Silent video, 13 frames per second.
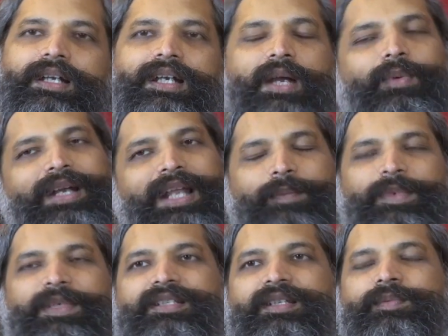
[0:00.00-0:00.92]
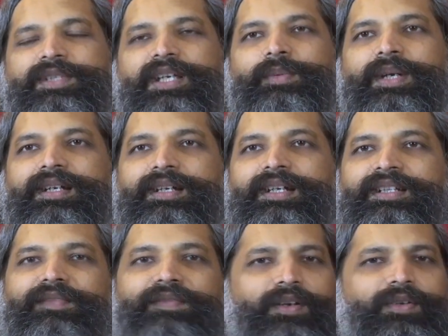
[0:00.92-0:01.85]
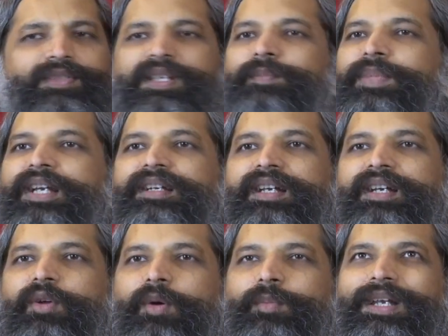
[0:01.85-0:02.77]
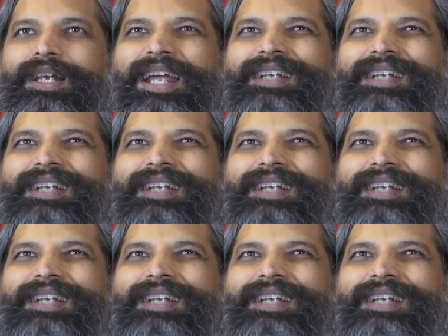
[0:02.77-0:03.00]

Now what happens subsequently? The fellow is completely normal,